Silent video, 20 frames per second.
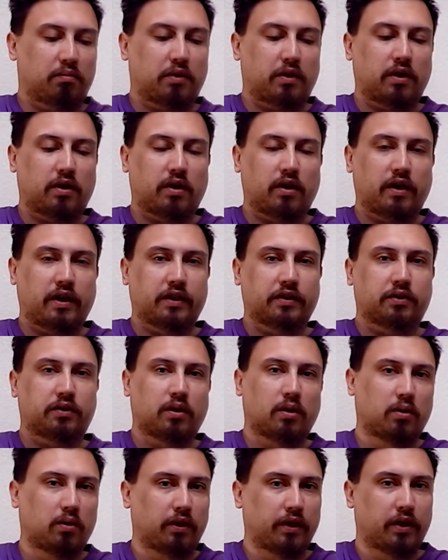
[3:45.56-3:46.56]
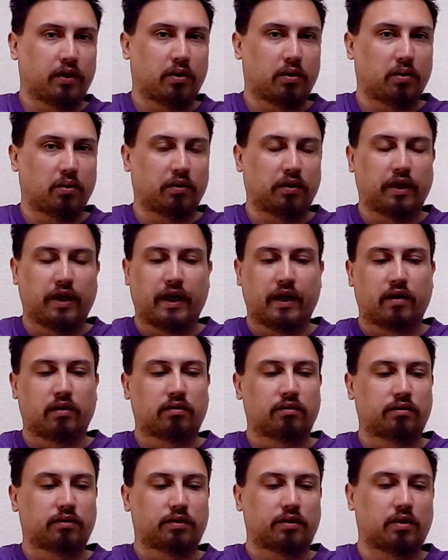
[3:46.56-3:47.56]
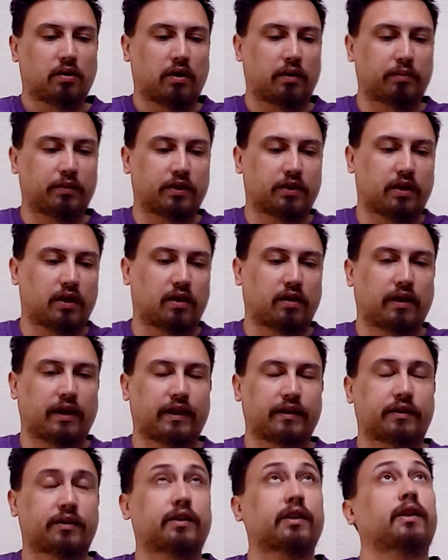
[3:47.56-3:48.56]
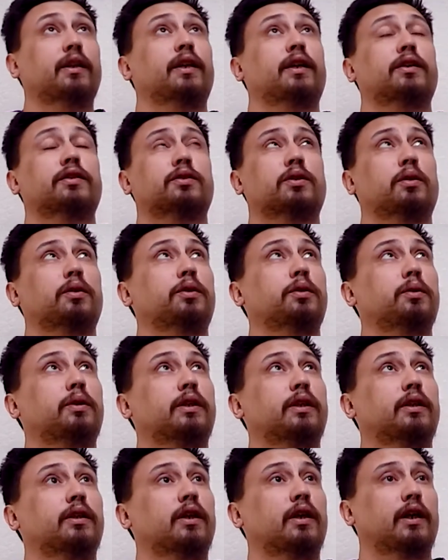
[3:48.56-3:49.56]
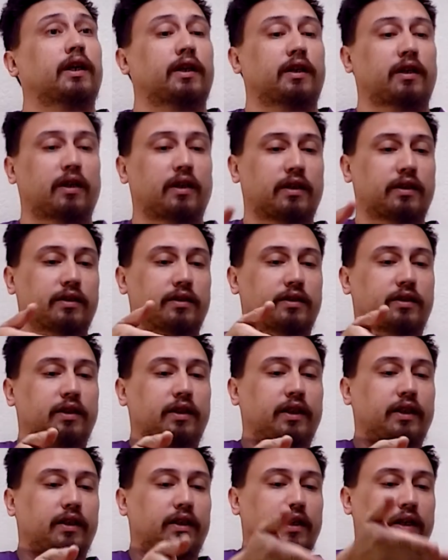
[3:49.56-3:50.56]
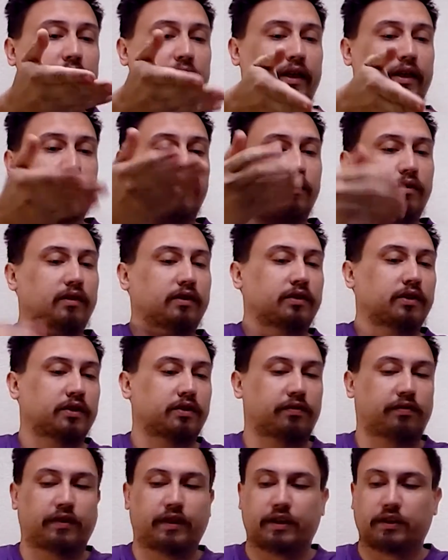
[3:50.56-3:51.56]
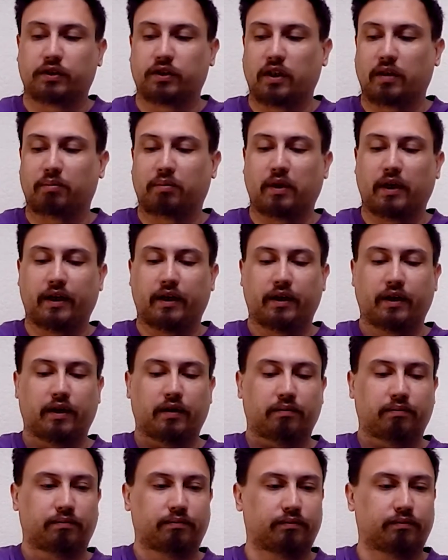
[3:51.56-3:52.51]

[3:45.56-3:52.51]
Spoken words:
burner is totally cold now, so I'm just going to let it sit here so you can see it kind of just finish up right here.